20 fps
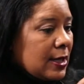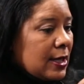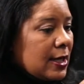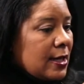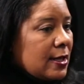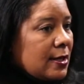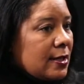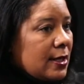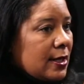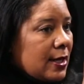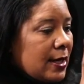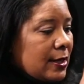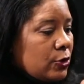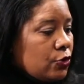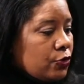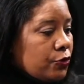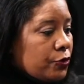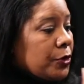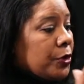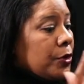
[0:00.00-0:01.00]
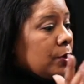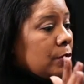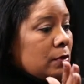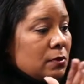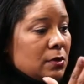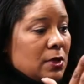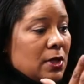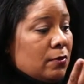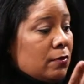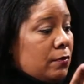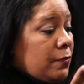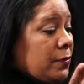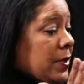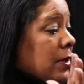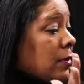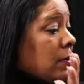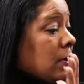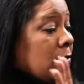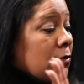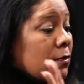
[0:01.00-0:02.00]
And then I drew a
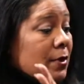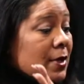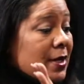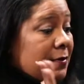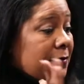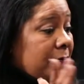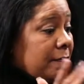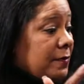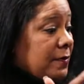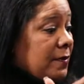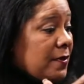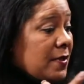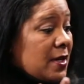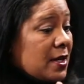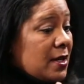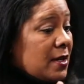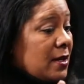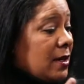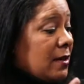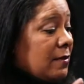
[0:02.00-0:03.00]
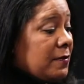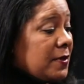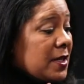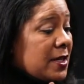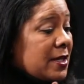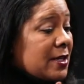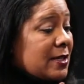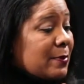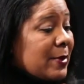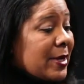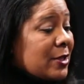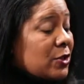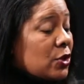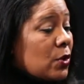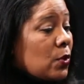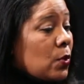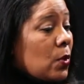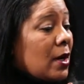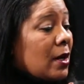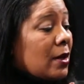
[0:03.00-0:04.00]
very rough thing of Nikki's
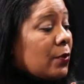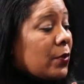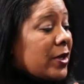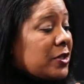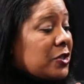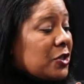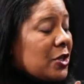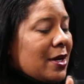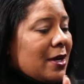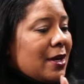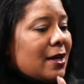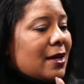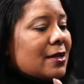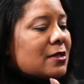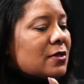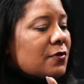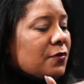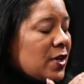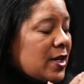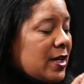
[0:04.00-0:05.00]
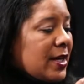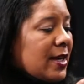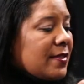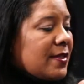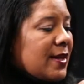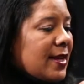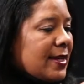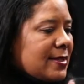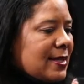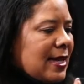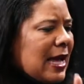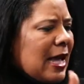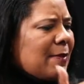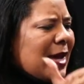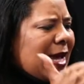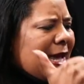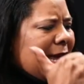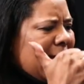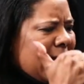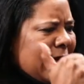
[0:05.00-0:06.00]
Magic Wand, which is funny. At that
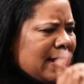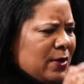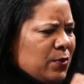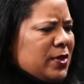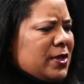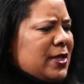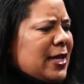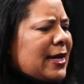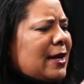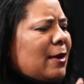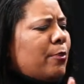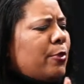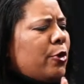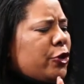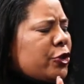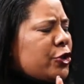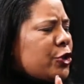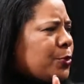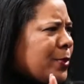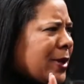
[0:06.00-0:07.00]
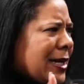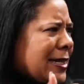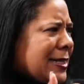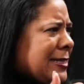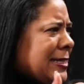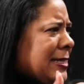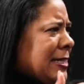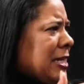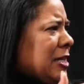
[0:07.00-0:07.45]
time, I had it with like a push button